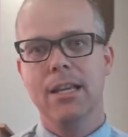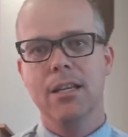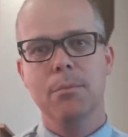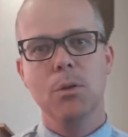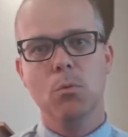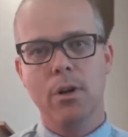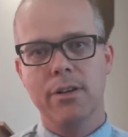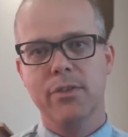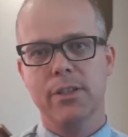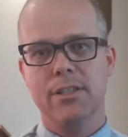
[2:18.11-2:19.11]
It'd be
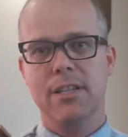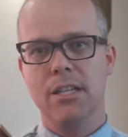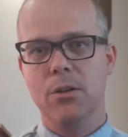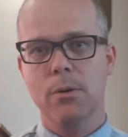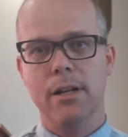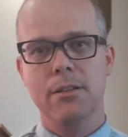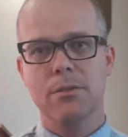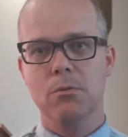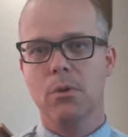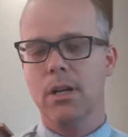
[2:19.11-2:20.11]
wonderful to see you, and
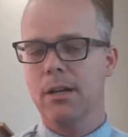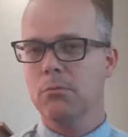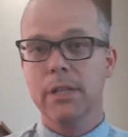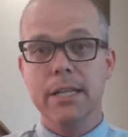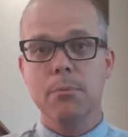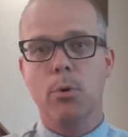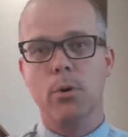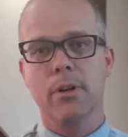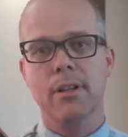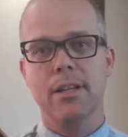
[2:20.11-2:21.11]
it's uh, really
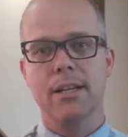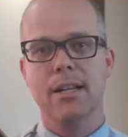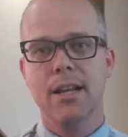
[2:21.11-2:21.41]
important that